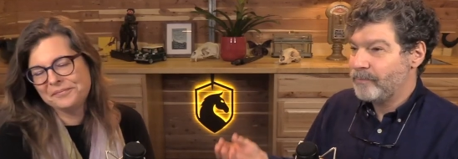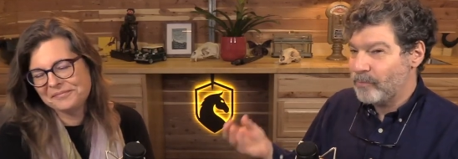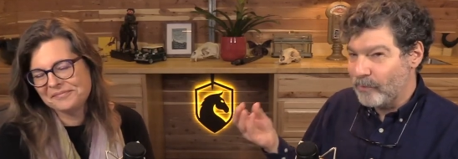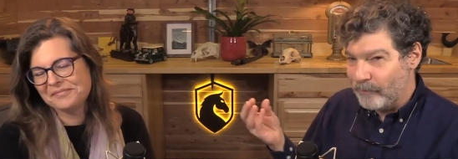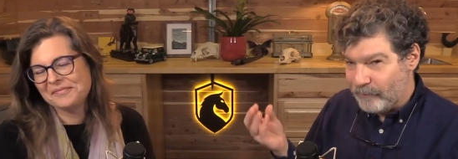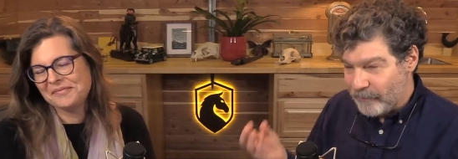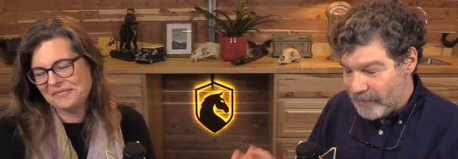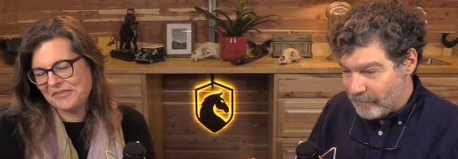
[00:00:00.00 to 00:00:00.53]
Speaker 1: The
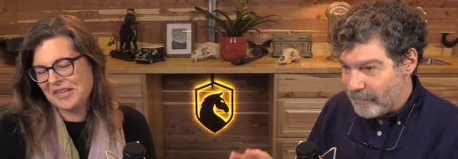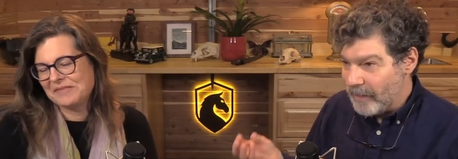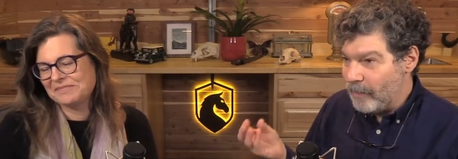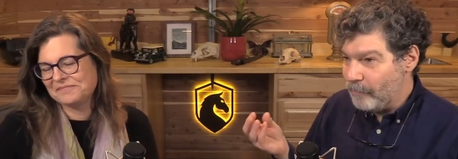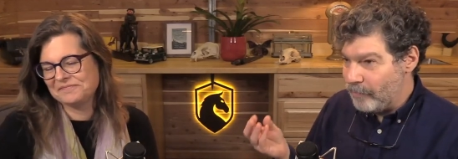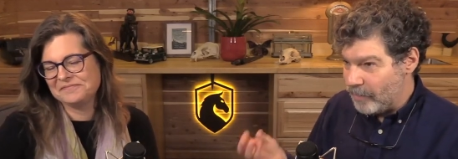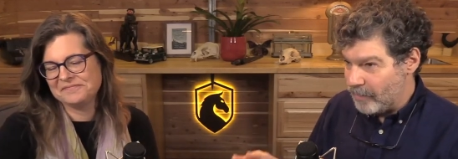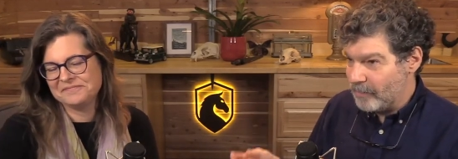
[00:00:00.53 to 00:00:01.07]

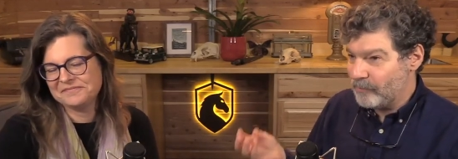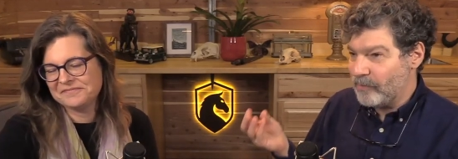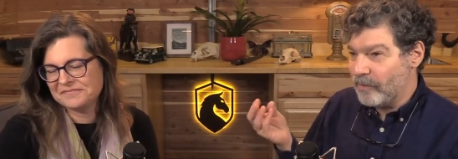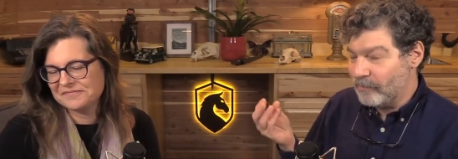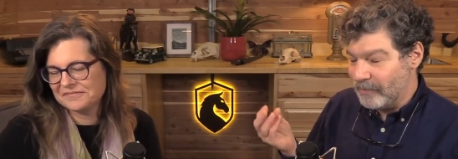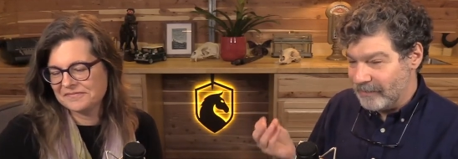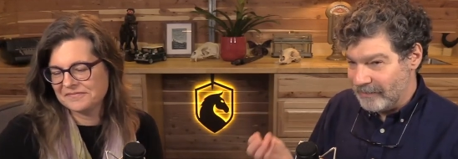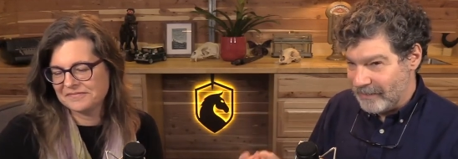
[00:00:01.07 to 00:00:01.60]
female parts are
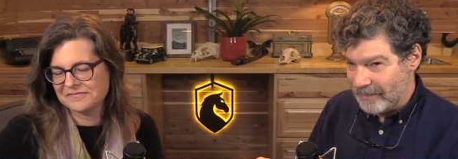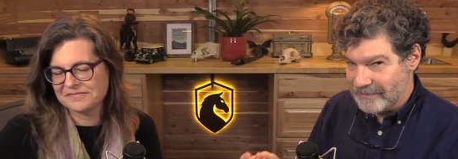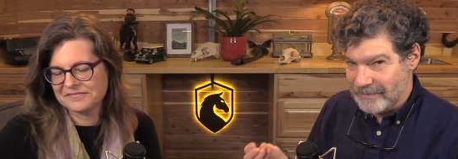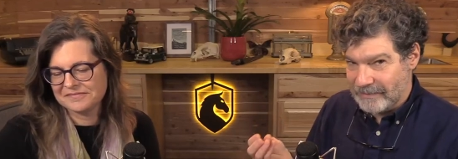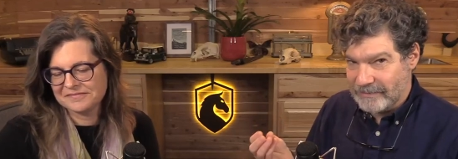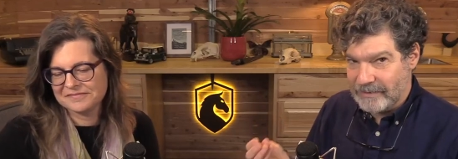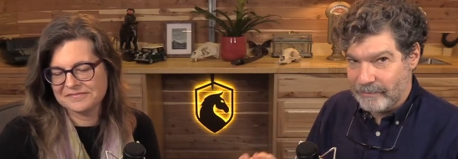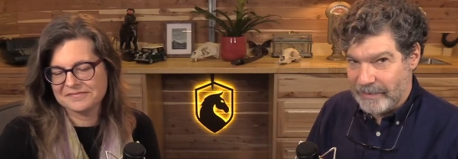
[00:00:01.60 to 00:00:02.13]

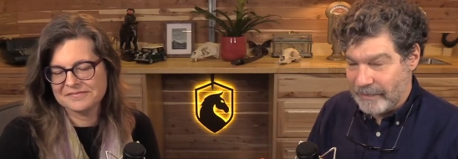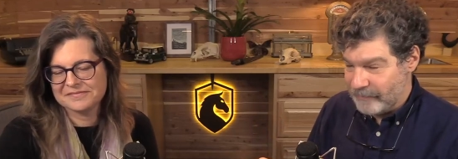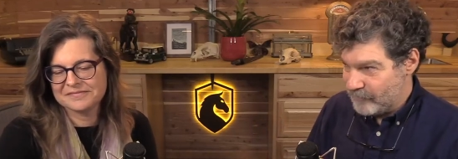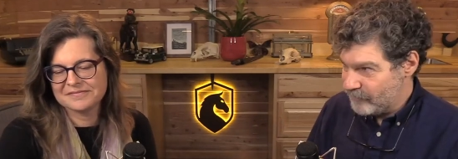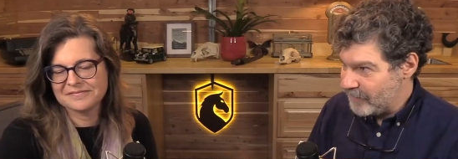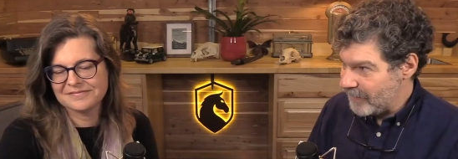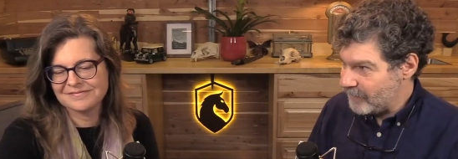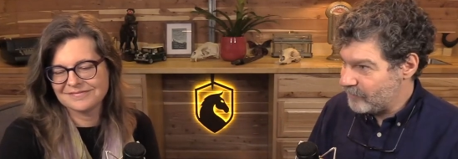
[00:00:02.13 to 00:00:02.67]
reluctant about
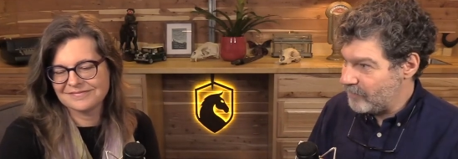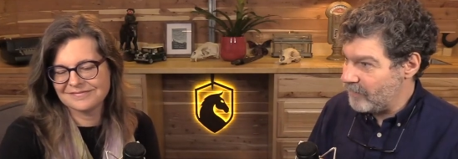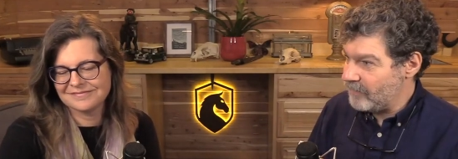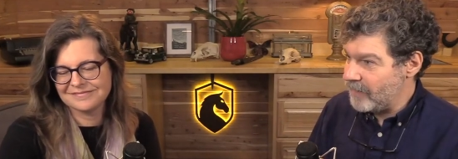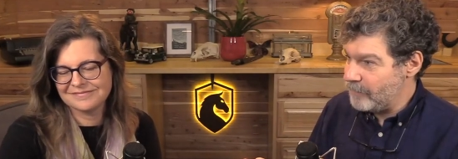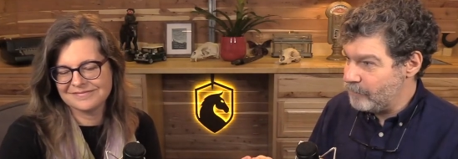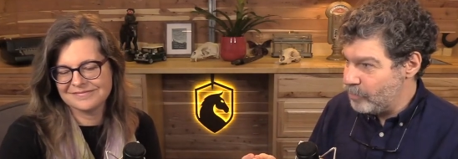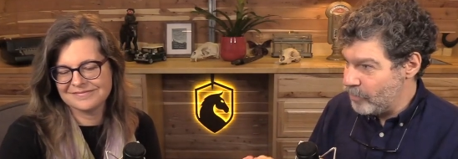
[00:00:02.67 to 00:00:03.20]
sex and
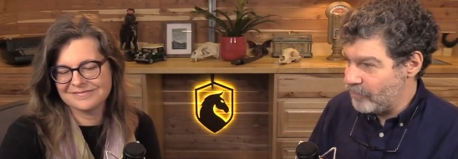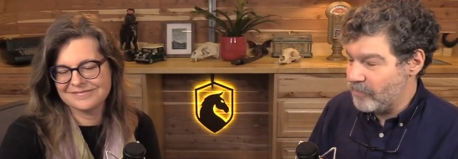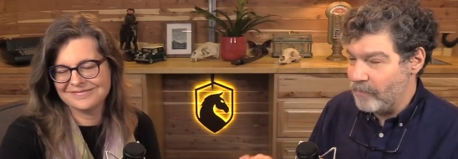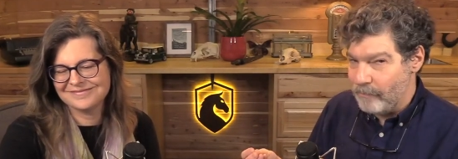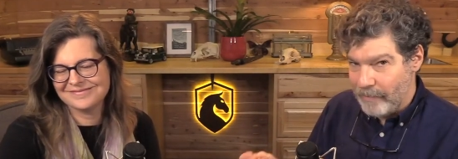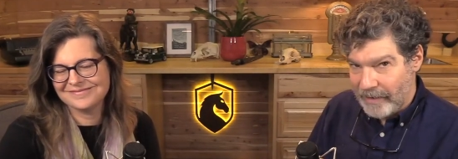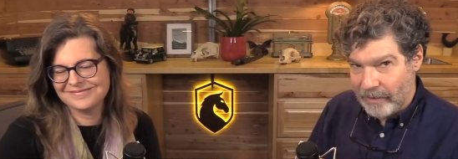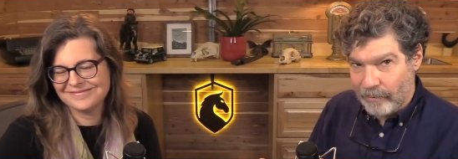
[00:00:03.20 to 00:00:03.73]
they put the
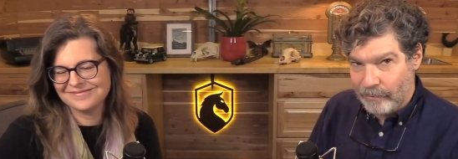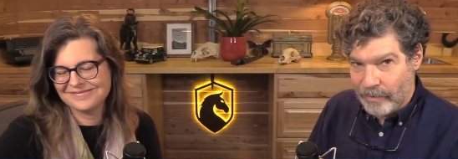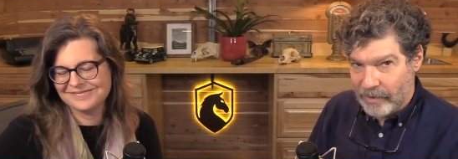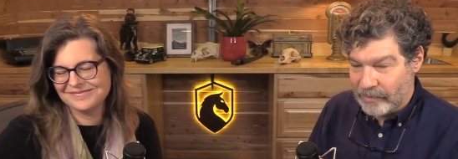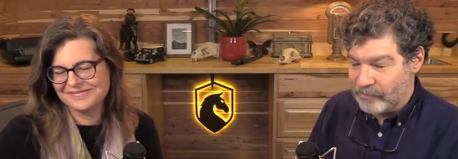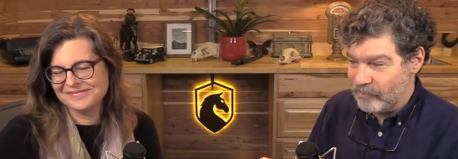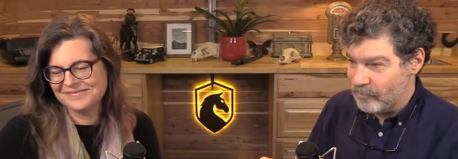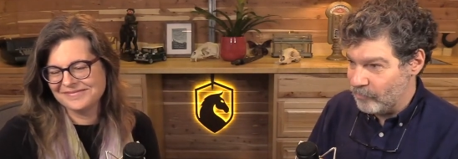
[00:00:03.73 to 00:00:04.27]
male
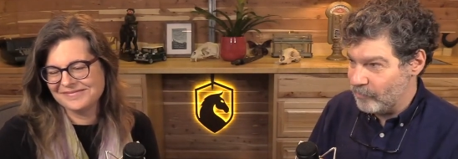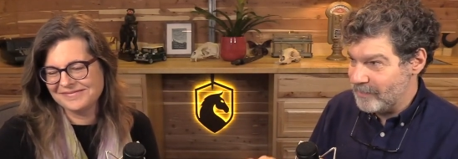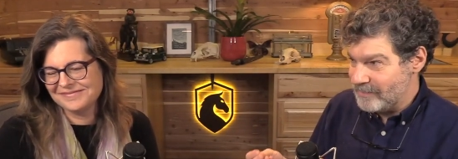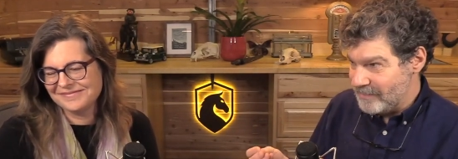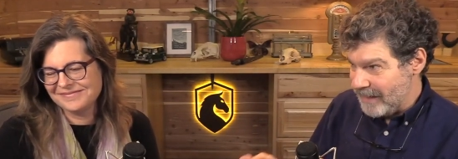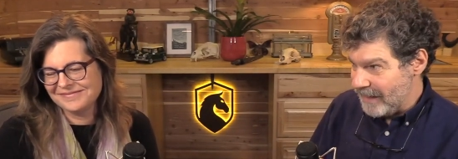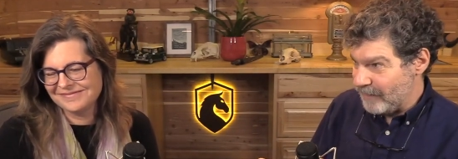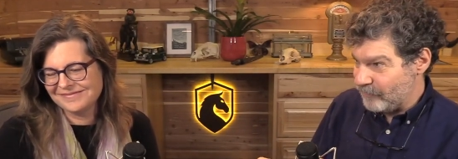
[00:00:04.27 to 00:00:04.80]
parts through a
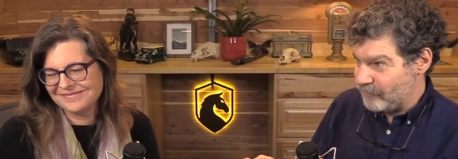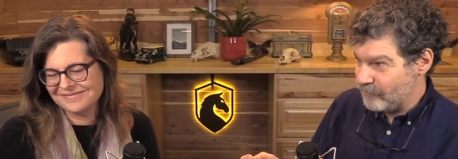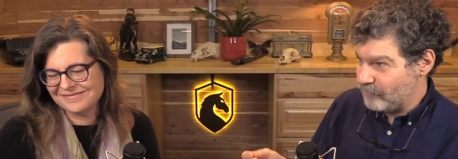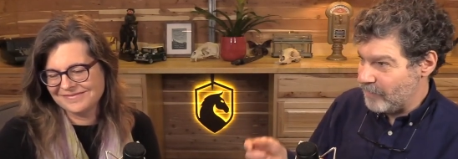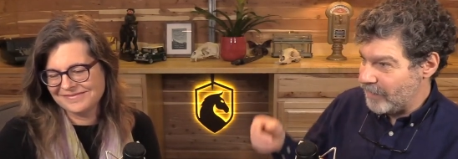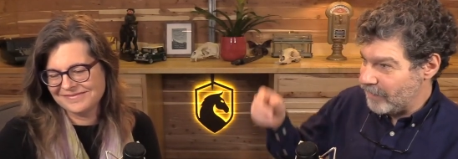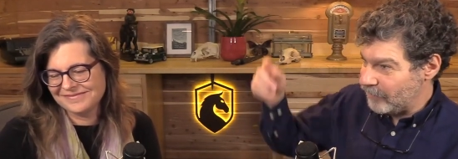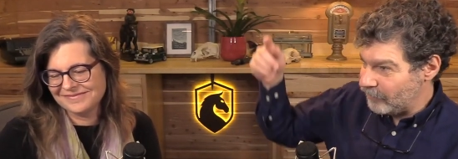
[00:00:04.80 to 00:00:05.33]
test,
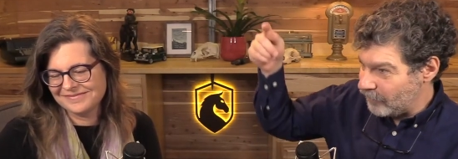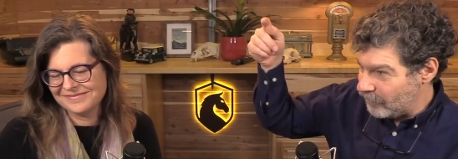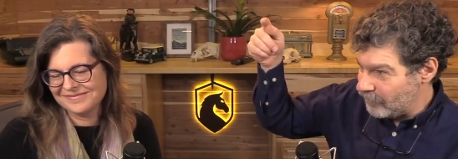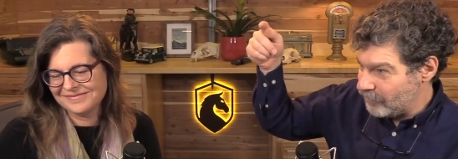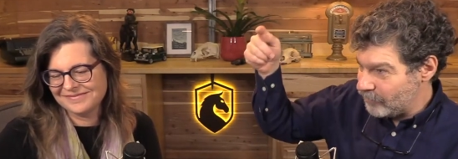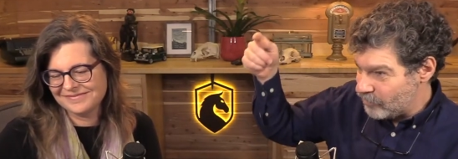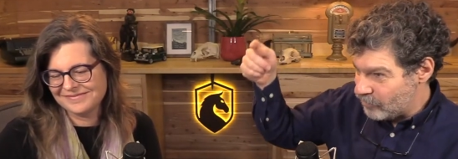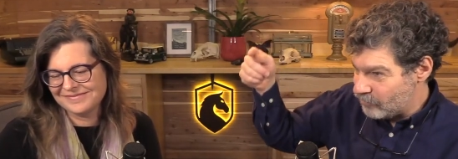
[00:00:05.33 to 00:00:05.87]
right? A
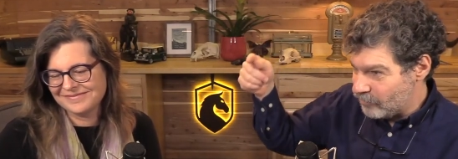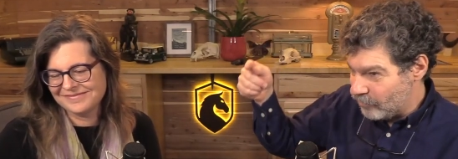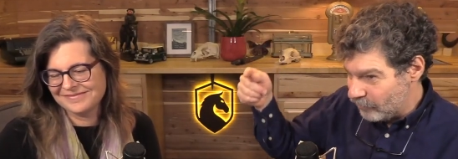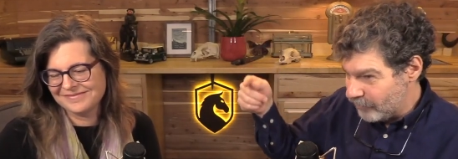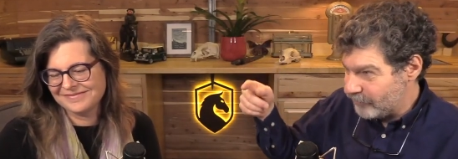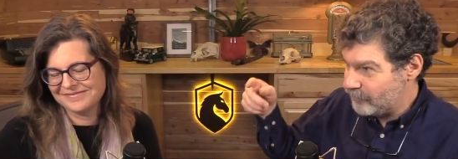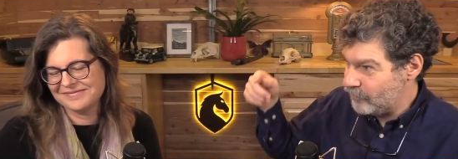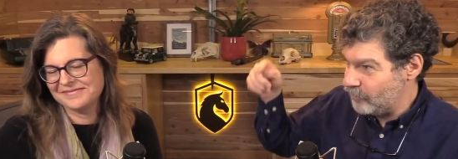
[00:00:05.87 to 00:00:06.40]
long
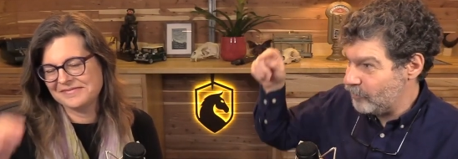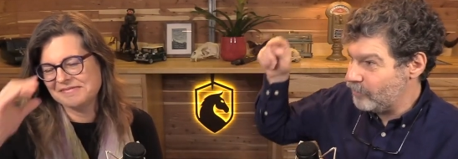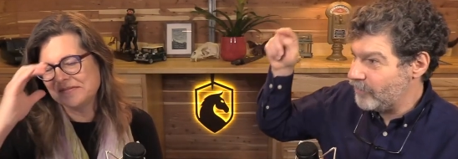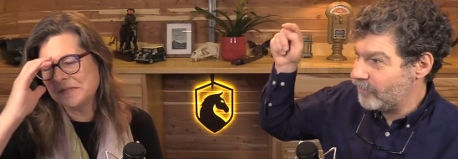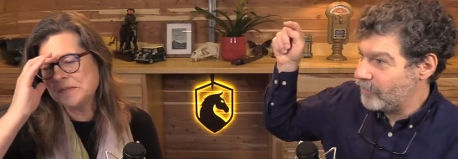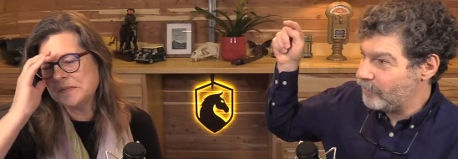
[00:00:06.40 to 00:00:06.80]
corolla tube that the